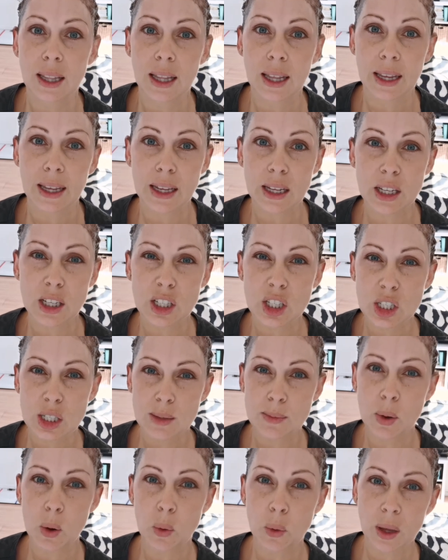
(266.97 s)
like
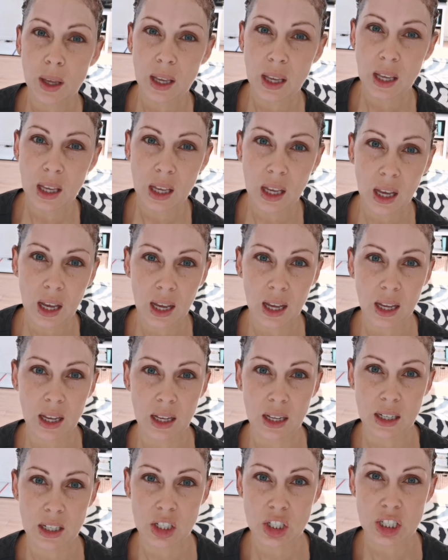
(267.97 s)
smoky
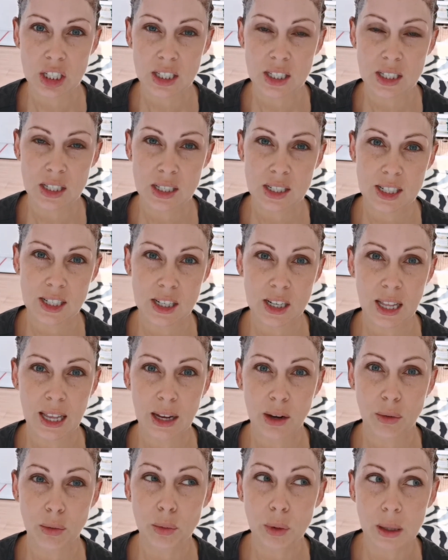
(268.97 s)
and just
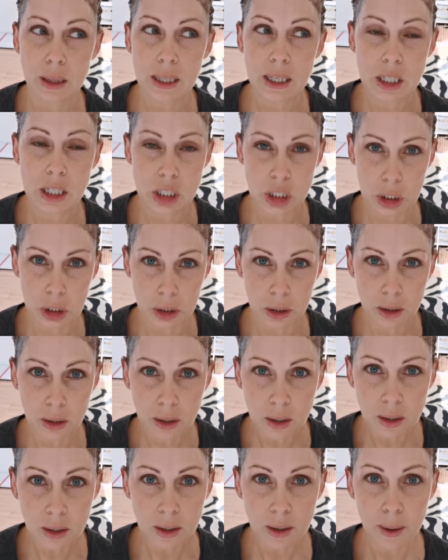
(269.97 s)
like really
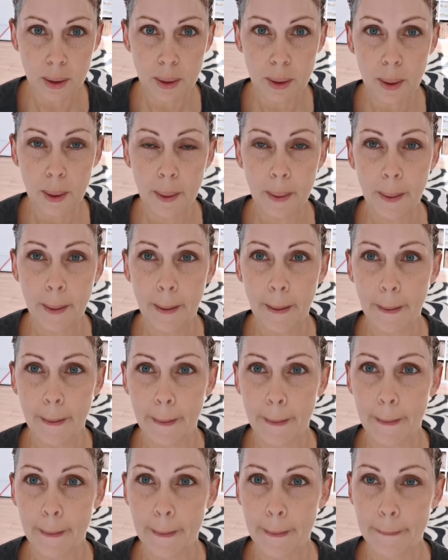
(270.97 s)
dull.
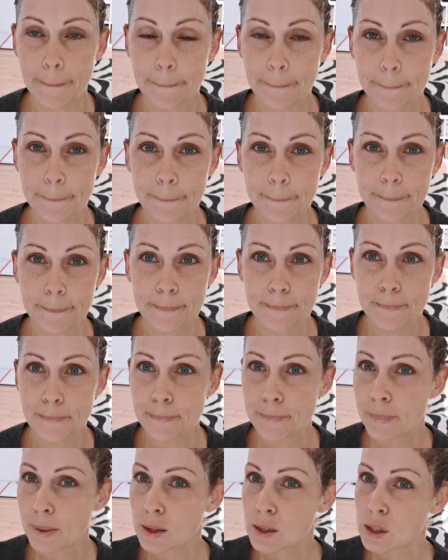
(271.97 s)

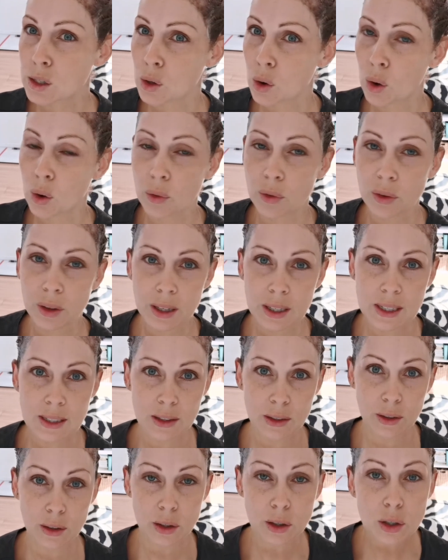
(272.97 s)
So hopefully it
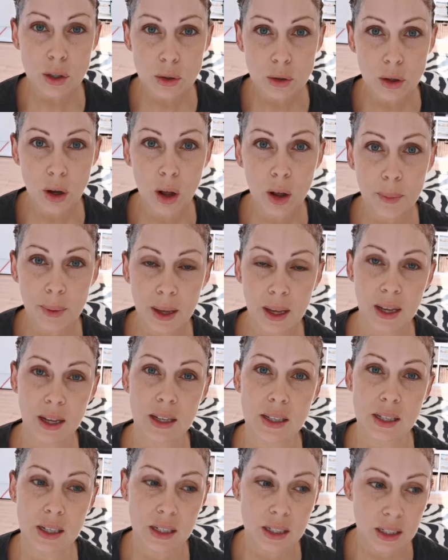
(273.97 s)
doesn't look too dull,
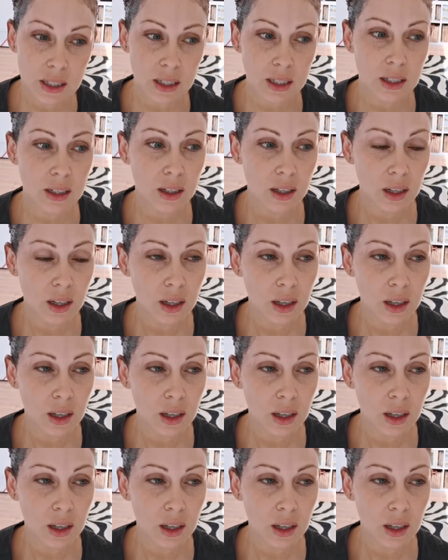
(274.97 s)
because I did